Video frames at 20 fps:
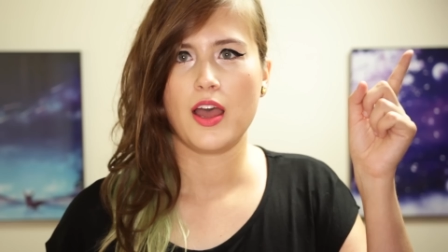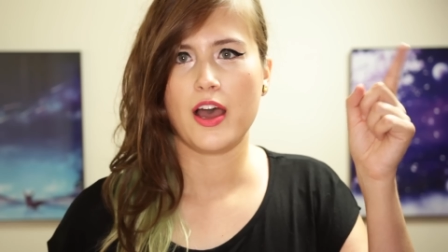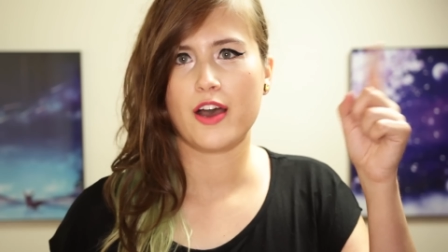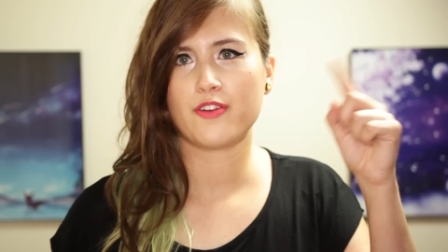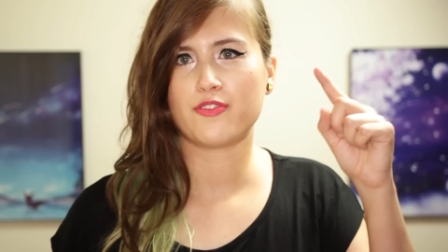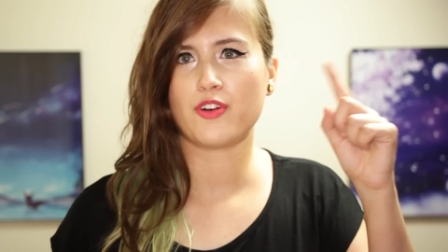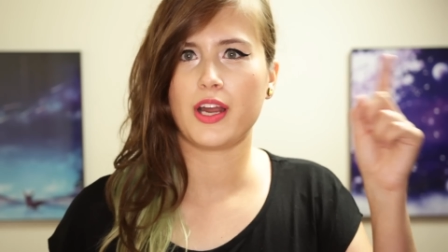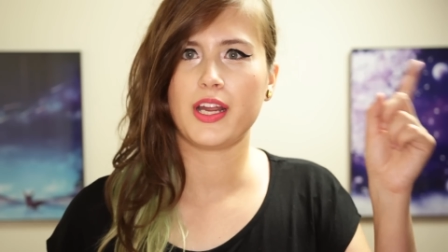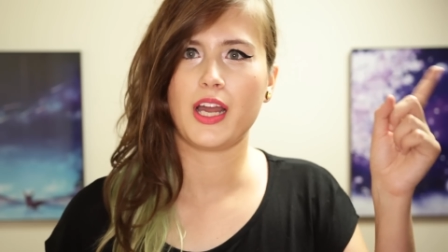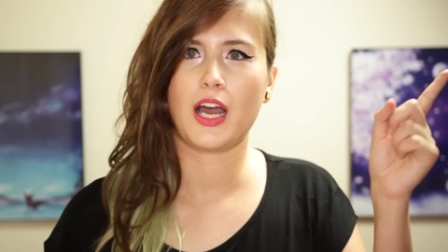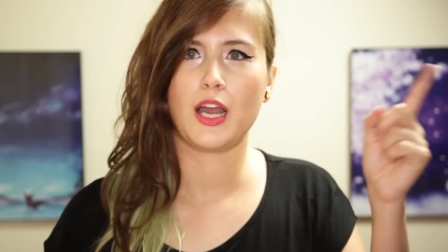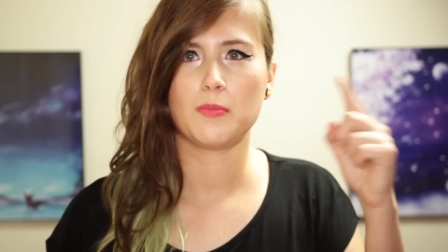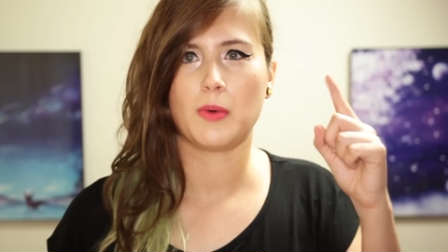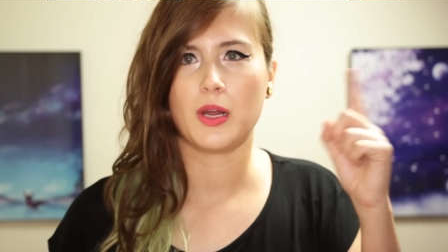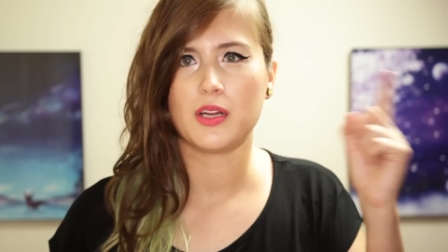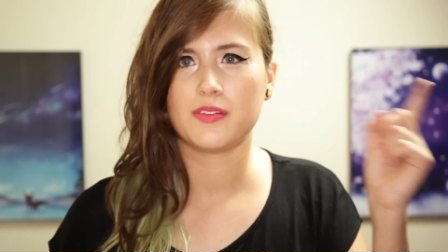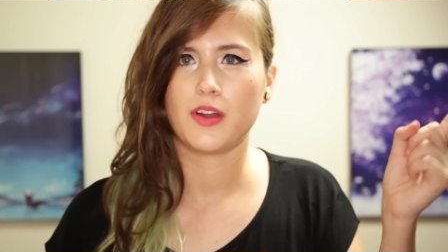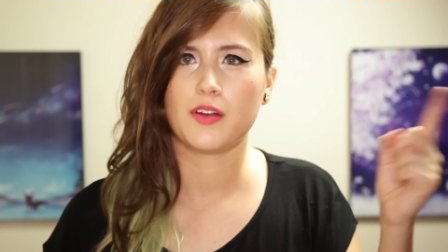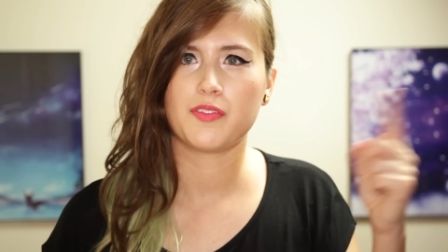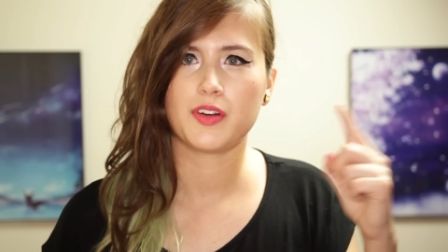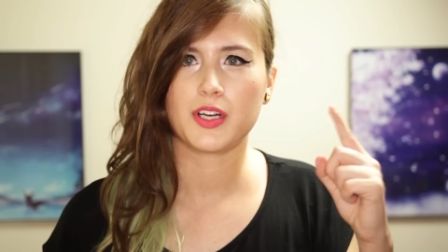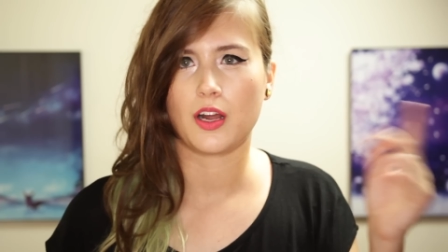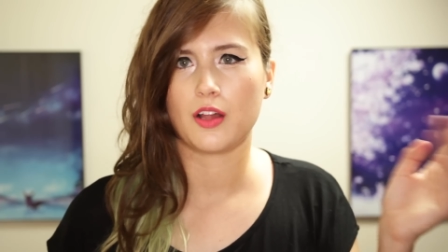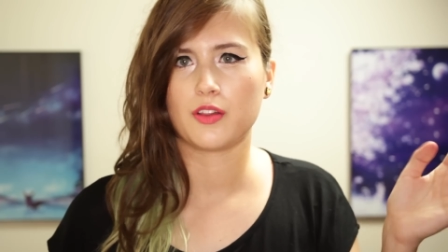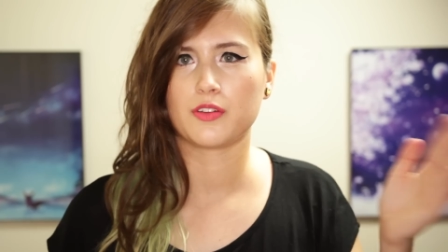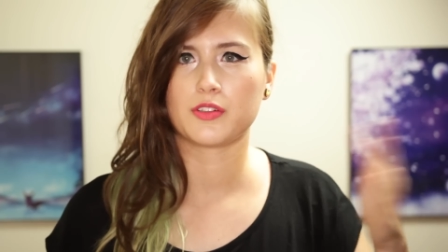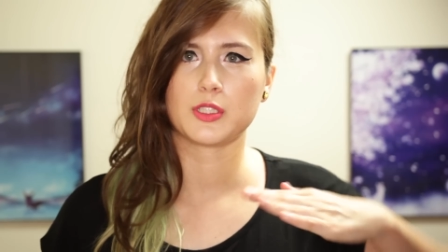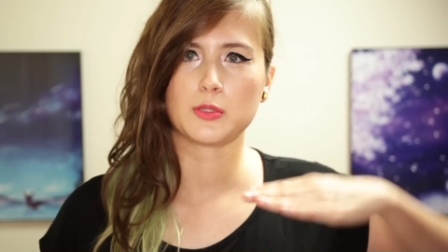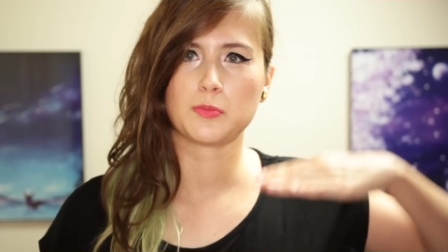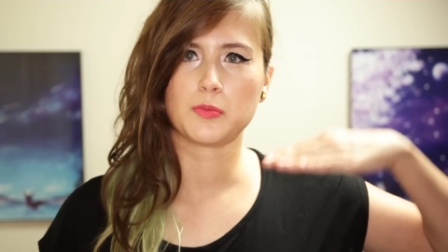FYI, my favorite
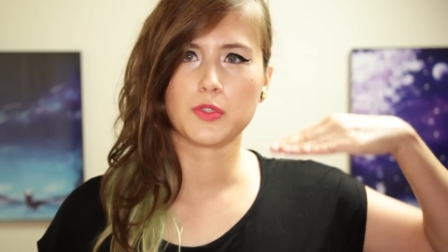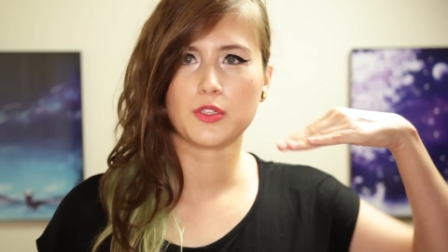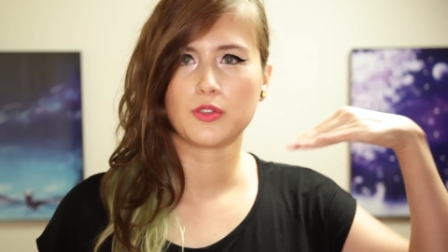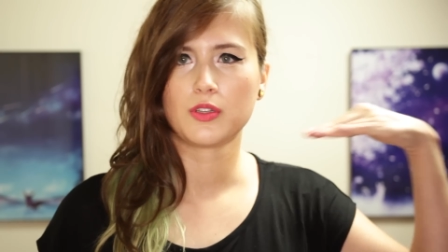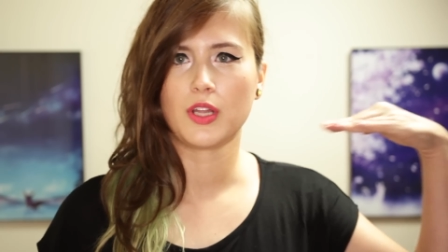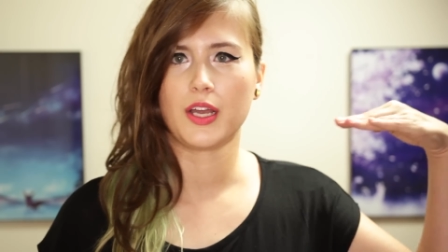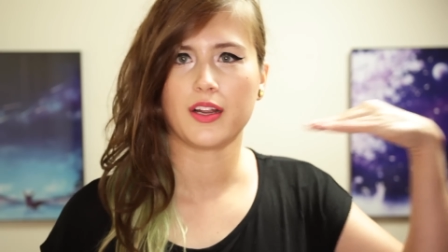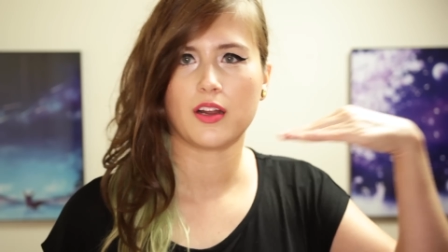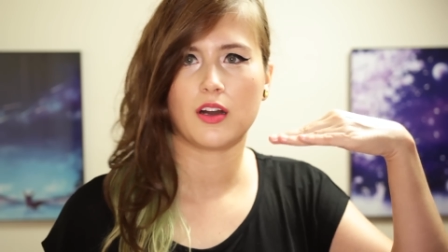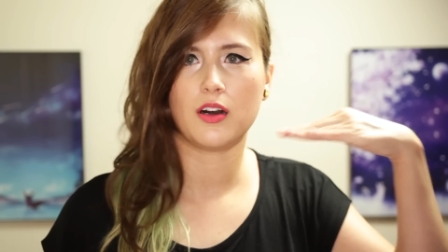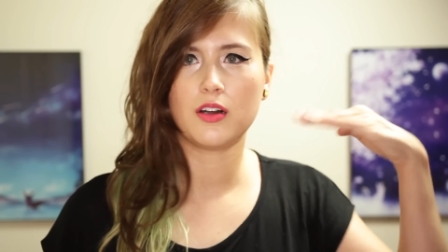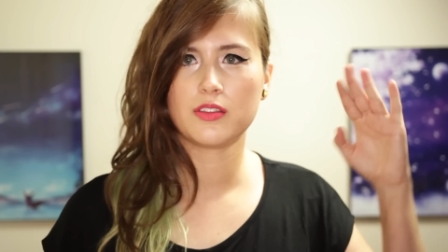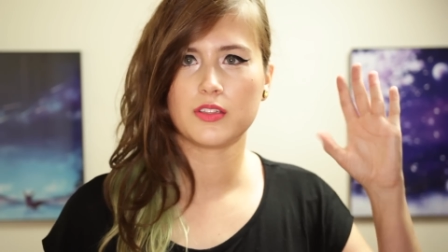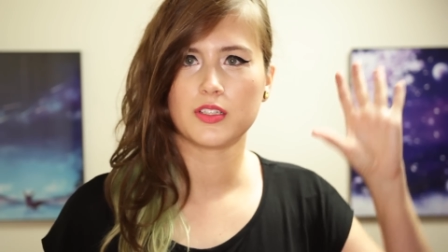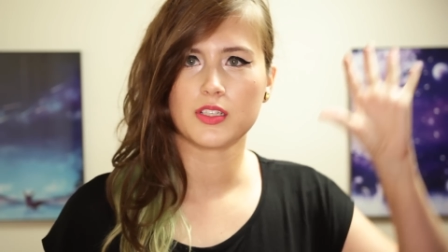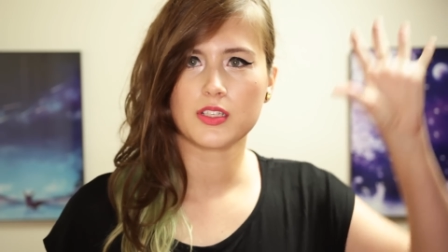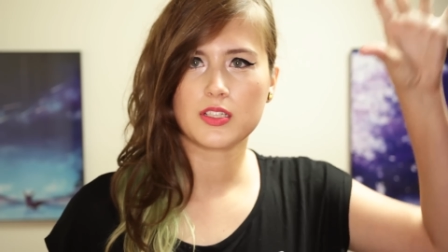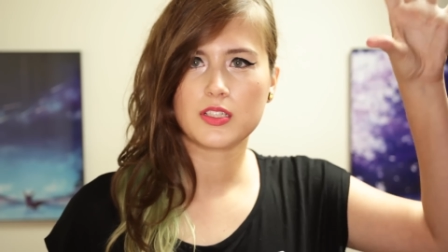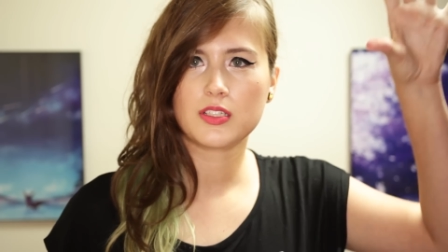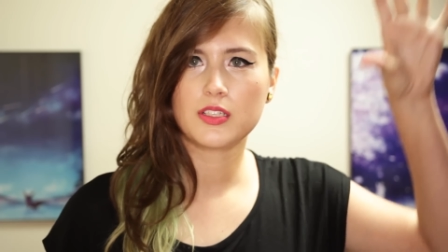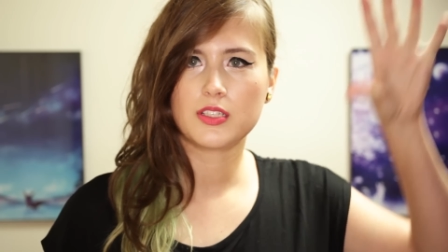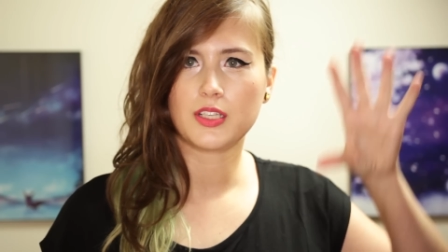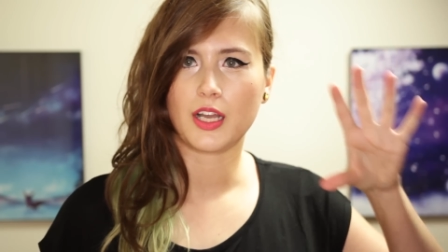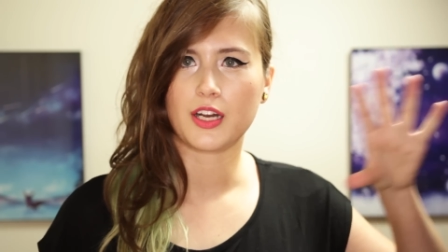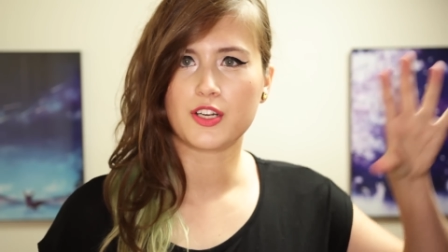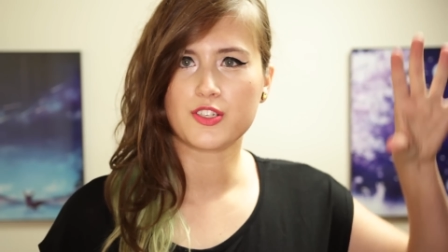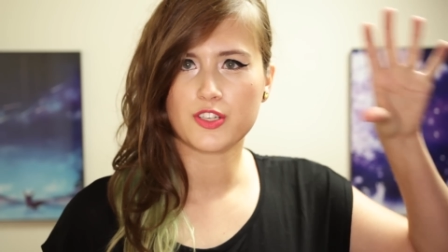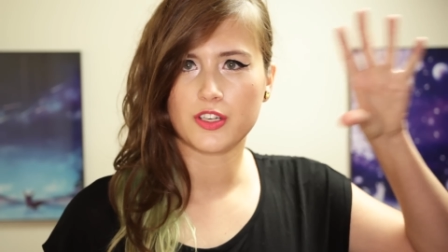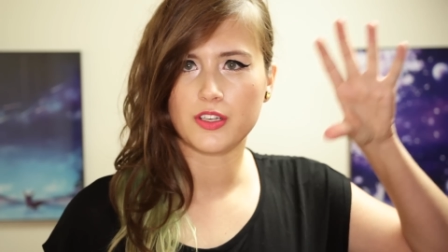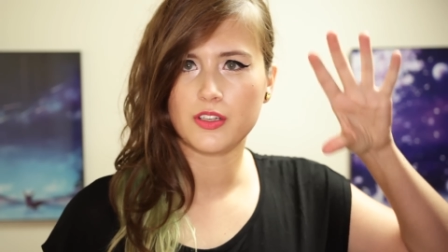color is blue, like on this
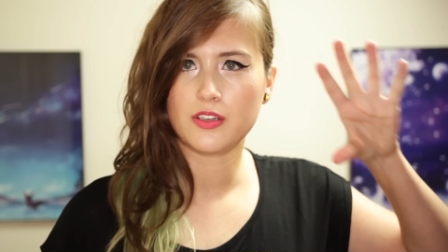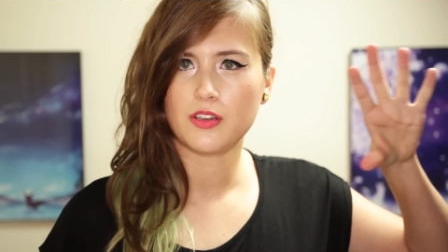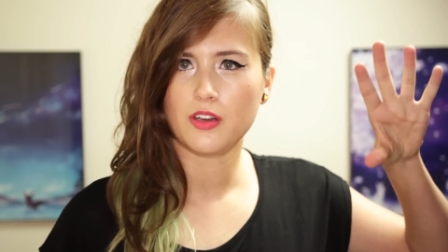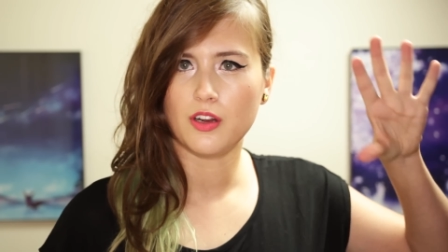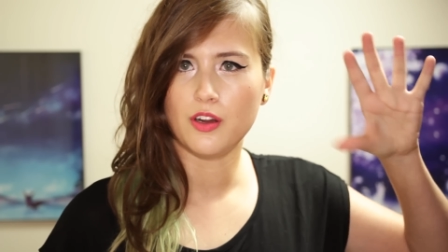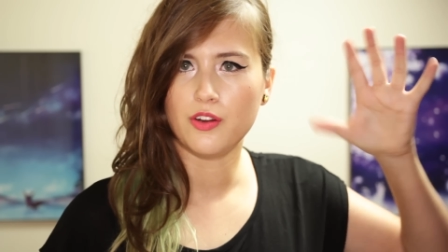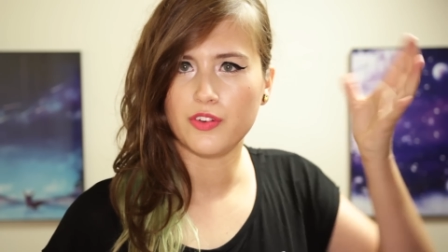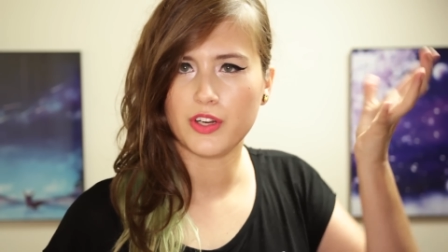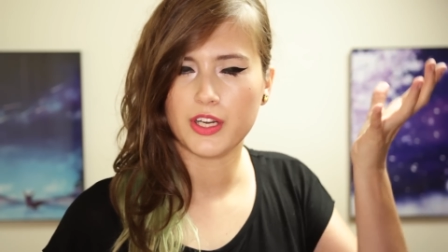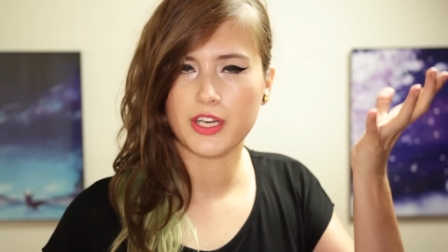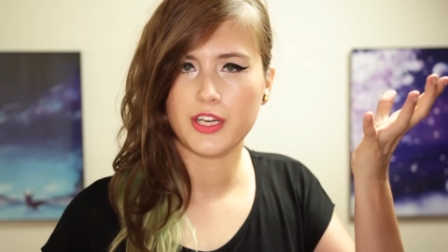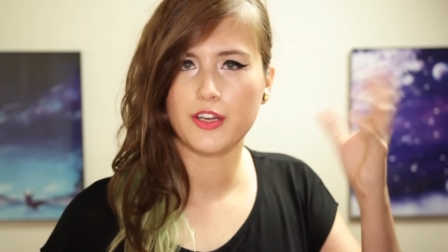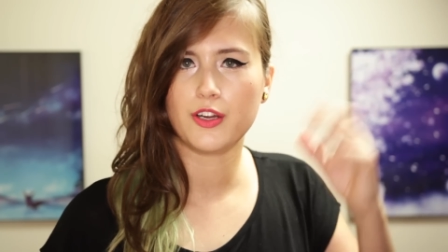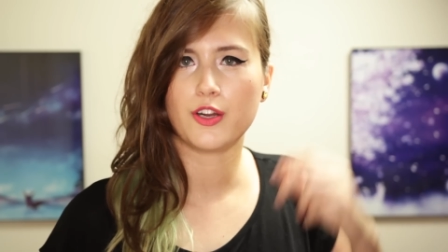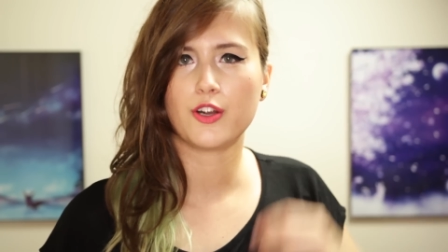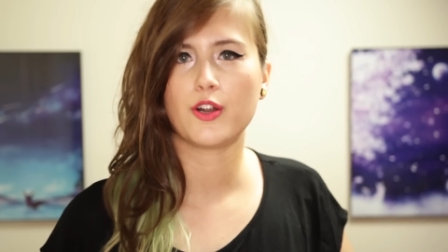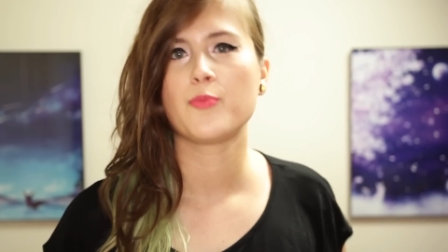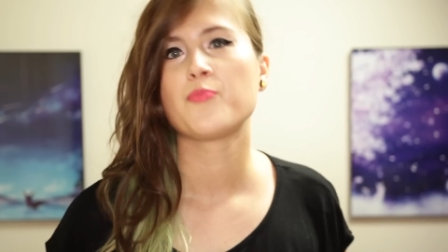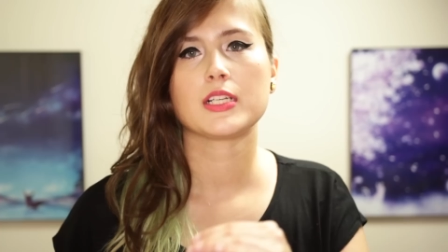section over here,